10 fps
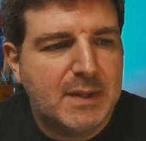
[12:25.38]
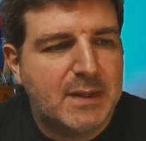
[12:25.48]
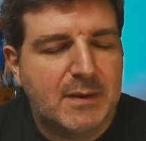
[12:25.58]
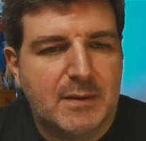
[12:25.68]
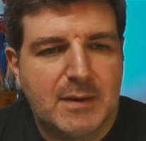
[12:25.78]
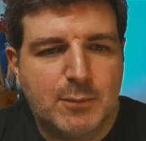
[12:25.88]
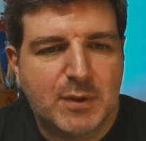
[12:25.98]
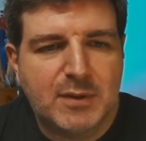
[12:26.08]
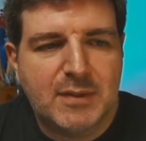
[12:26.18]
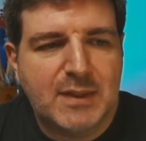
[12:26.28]
It
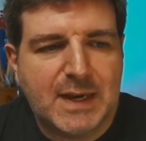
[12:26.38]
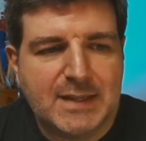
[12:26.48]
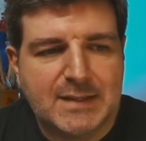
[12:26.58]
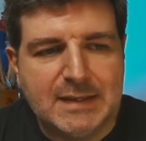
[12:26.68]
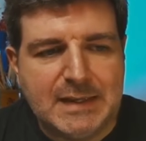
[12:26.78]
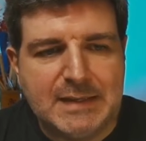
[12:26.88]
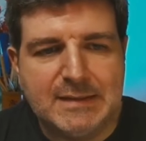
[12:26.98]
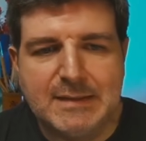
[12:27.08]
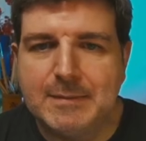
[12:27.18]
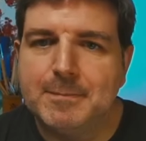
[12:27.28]
wasn't that
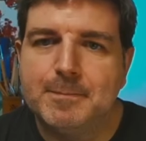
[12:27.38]
easy.